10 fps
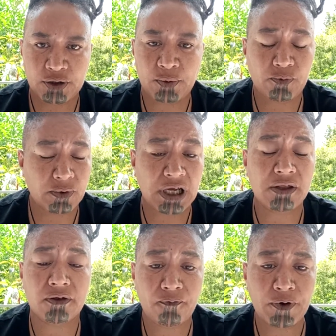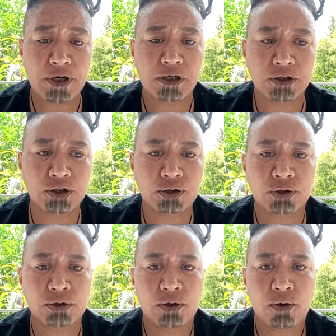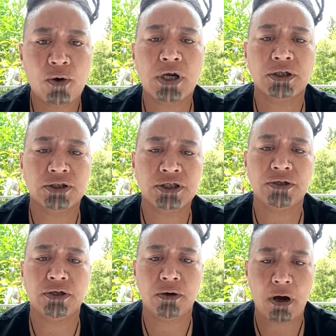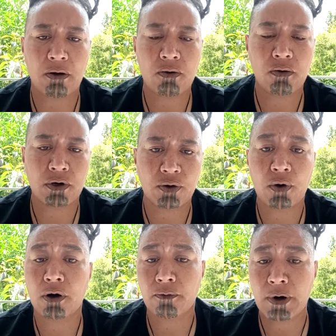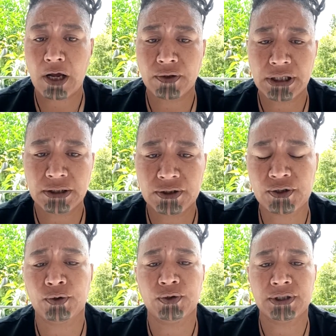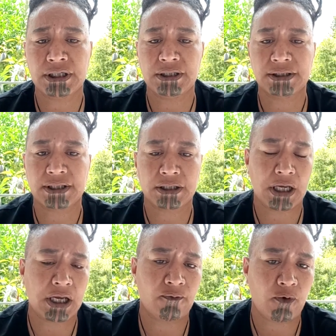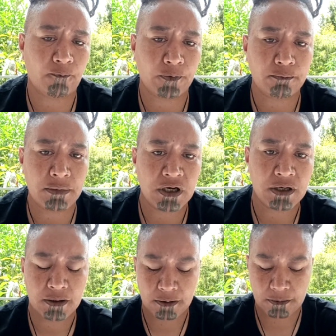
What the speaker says: to either finish or continue our kōrero around these 2 seats that they have offered me.